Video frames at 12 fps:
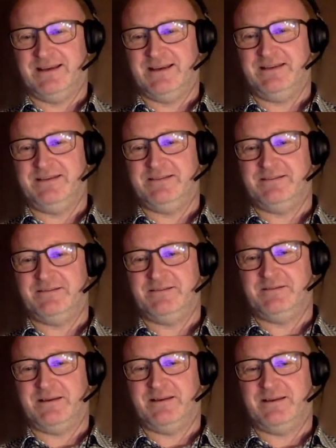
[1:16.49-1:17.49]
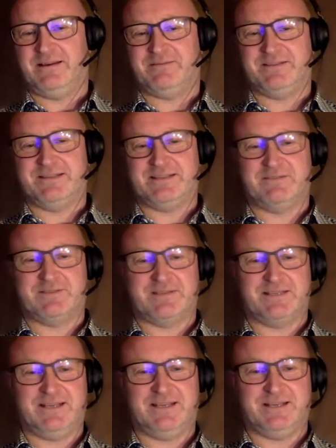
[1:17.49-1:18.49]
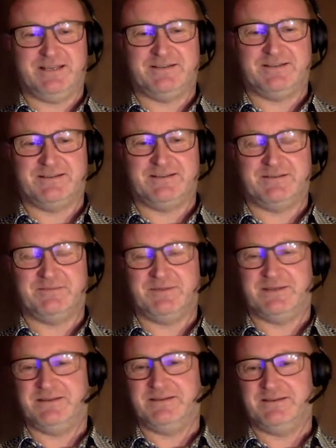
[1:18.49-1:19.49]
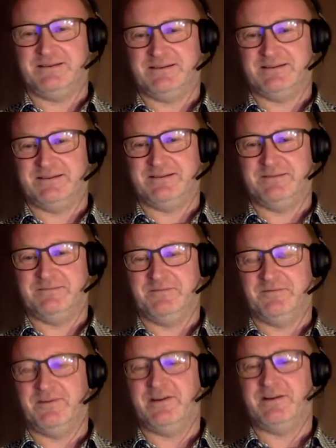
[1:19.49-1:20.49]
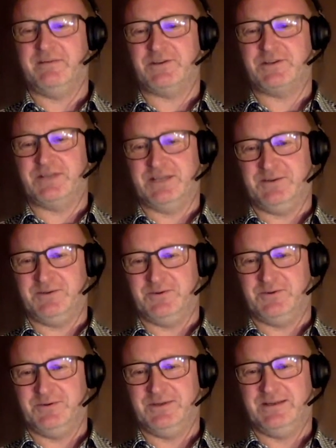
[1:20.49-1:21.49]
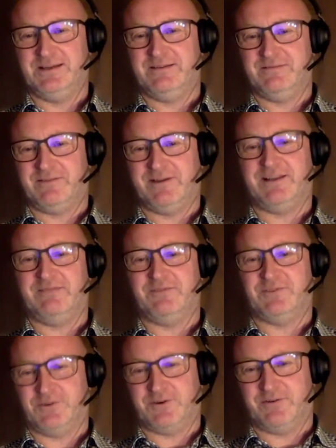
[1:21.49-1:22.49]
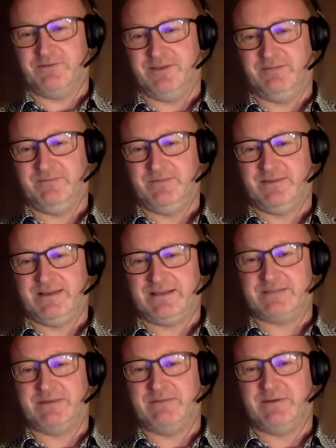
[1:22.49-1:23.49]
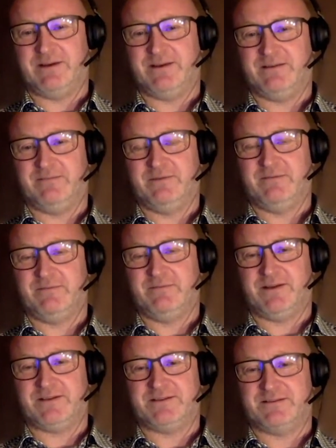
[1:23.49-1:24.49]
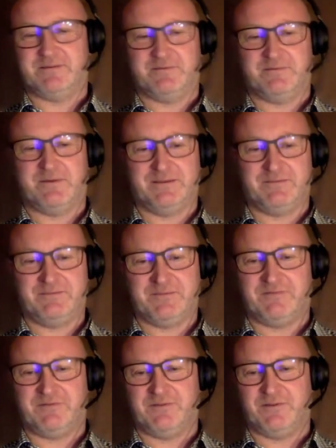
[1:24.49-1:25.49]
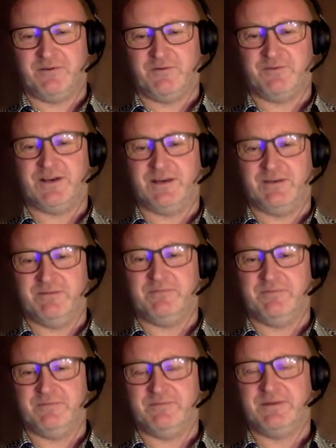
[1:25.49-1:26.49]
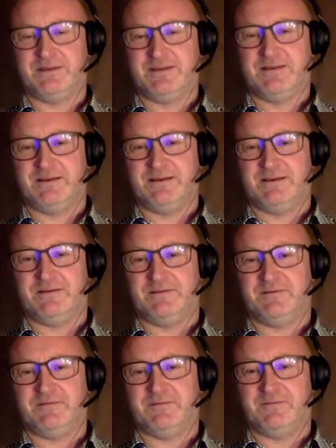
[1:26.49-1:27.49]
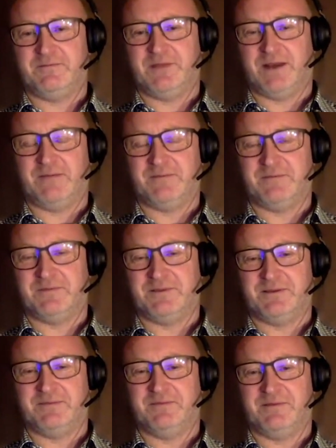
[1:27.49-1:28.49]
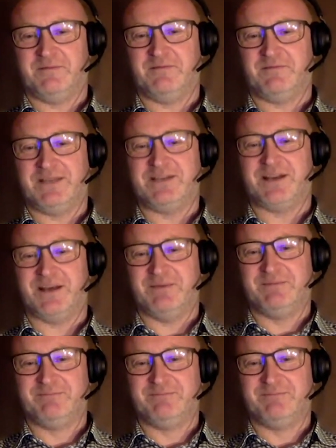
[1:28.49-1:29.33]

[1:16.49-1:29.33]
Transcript: And I have, since I was a kid, been very much into wildlife photography. That has been my past, my off time, my free time.